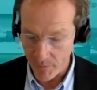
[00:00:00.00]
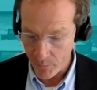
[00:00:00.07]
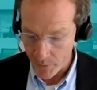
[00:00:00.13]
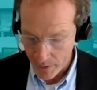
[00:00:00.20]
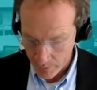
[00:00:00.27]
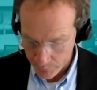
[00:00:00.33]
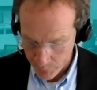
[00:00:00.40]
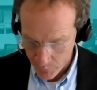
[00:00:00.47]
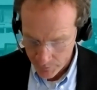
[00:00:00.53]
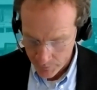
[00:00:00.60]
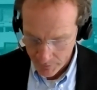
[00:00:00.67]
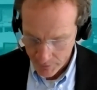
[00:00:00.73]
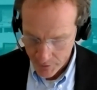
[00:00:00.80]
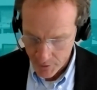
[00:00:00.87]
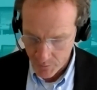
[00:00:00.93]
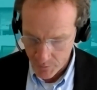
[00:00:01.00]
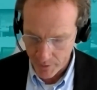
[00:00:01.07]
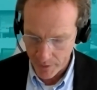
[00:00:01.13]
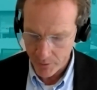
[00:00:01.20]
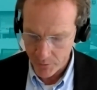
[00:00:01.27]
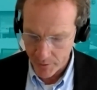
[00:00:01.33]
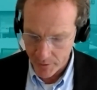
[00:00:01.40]
Without further ado, I'd
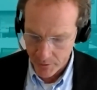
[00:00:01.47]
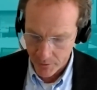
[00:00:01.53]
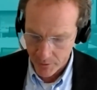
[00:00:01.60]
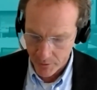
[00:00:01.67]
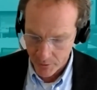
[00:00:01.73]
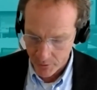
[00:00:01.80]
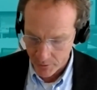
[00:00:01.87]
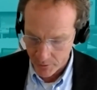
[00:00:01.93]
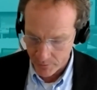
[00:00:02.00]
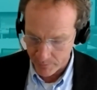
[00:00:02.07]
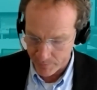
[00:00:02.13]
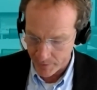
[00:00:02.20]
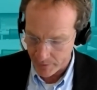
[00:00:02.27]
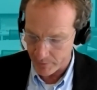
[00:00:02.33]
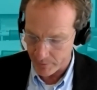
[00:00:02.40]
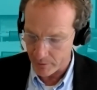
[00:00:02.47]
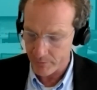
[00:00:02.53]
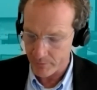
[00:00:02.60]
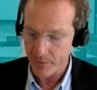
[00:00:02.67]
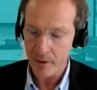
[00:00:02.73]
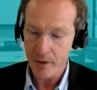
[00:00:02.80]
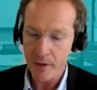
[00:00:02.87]
like to introduce you to Vic
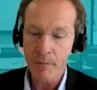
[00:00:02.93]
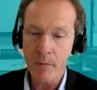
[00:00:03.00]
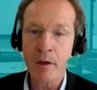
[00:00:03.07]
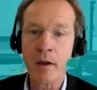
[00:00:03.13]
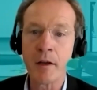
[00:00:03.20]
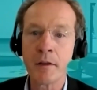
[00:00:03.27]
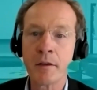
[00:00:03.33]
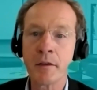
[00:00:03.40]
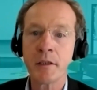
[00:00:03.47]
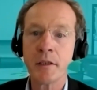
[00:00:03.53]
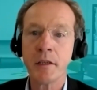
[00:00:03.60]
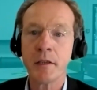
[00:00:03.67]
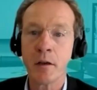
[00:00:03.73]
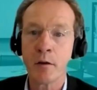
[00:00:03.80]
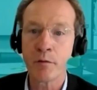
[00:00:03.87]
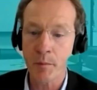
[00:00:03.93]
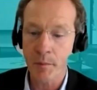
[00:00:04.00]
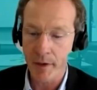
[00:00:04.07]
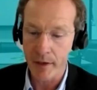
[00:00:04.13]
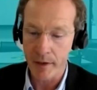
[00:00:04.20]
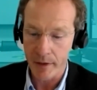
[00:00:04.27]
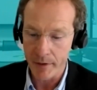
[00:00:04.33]
Crone, the CEO from
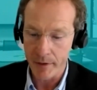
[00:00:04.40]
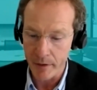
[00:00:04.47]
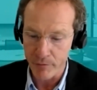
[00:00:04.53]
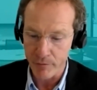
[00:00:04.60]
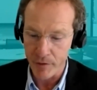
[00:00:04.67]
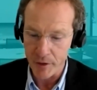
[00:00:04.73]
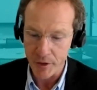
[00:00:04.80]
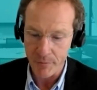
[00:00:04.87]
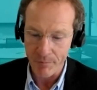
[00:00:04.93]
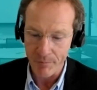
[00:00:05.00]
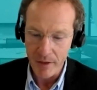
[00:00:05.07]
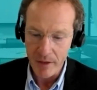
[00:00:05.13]
Callaghan Innovation.